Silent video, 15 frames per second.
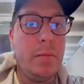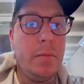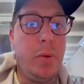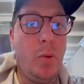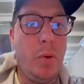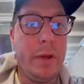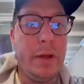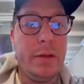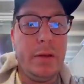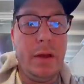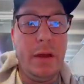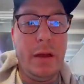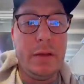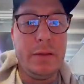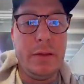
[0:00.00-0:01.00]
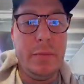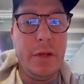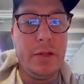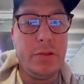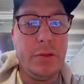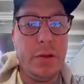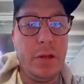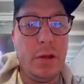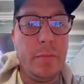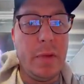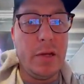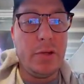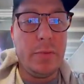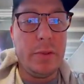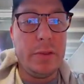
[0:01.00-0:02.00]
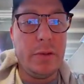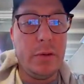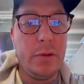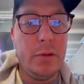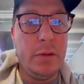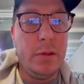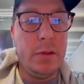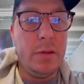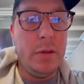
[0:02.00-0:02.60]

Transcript: point to make sure that your measurements are good